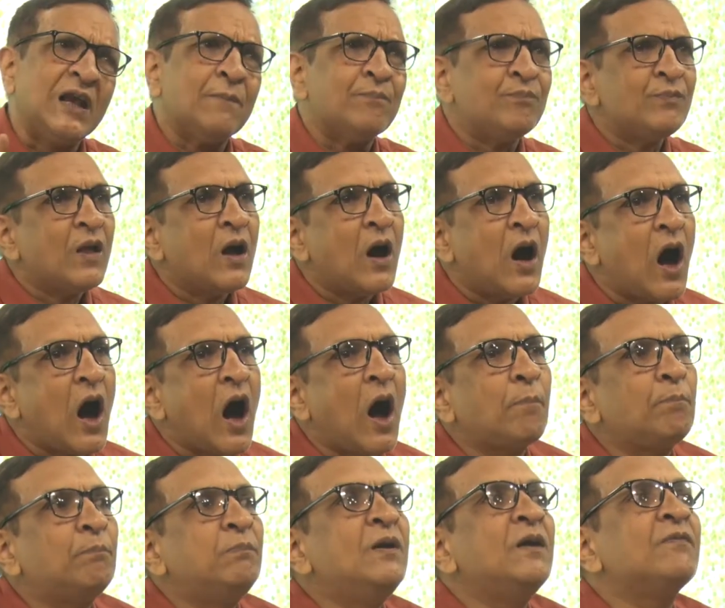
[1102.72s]
aim,
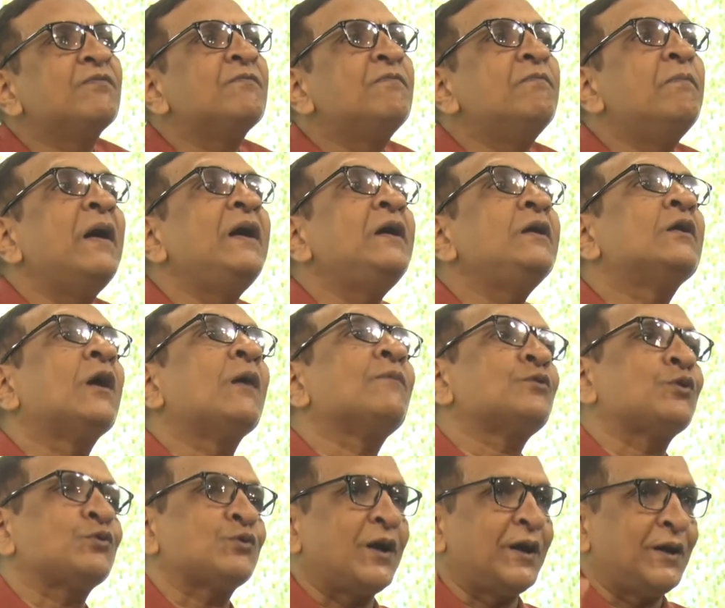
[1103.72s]
upliftment of
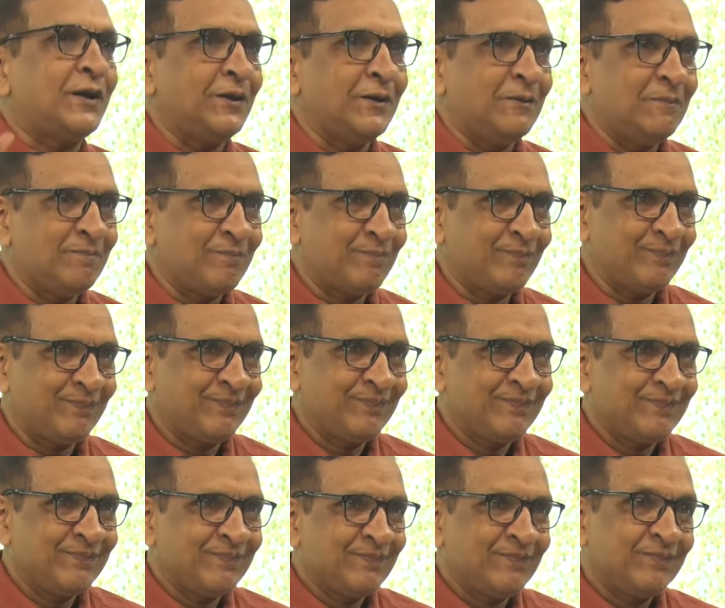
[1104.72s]
society.
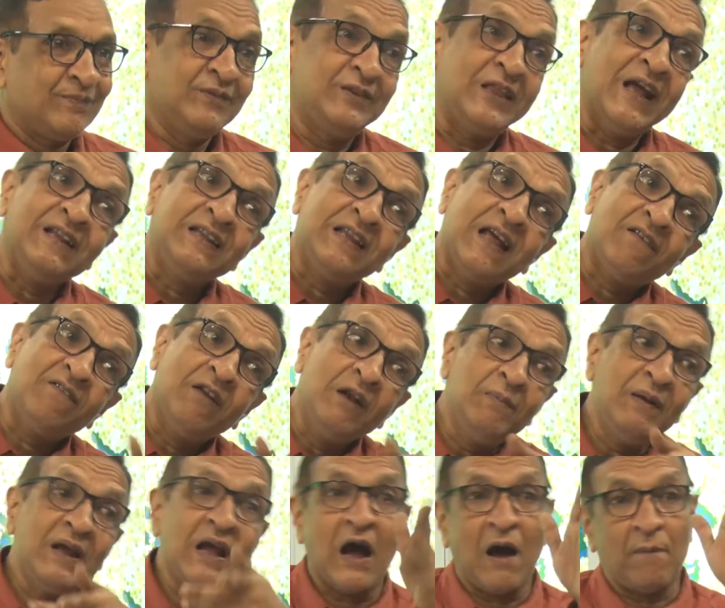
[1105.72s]
Then there will
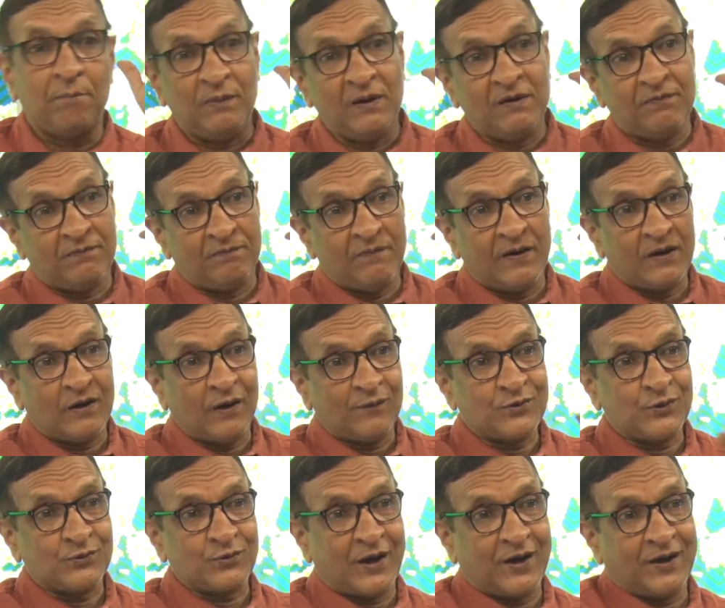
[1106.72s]
be upliftment of
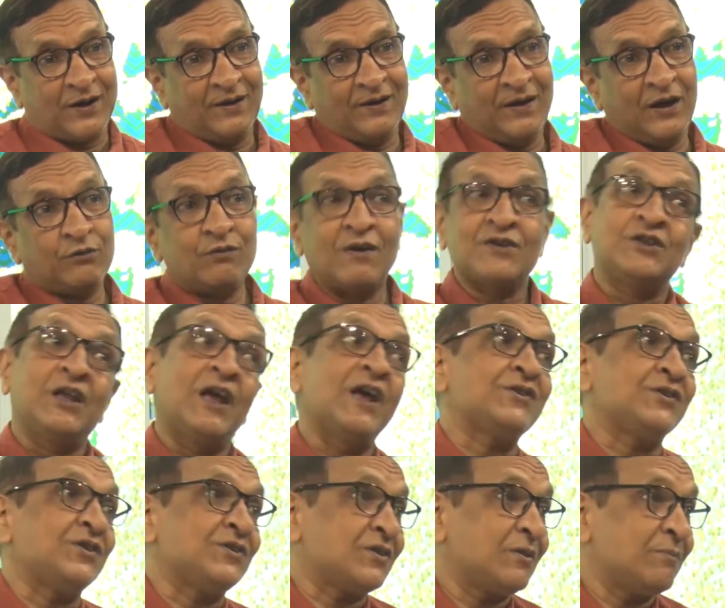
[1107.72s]
society. It was their
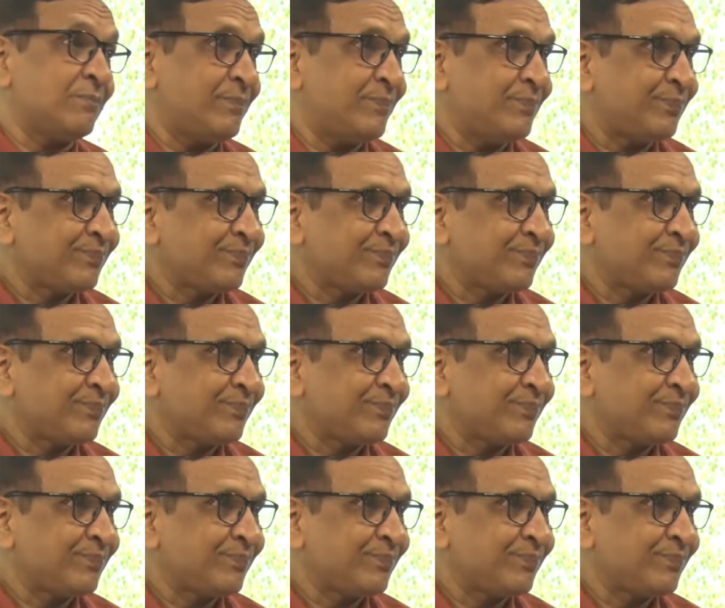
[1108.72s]
system.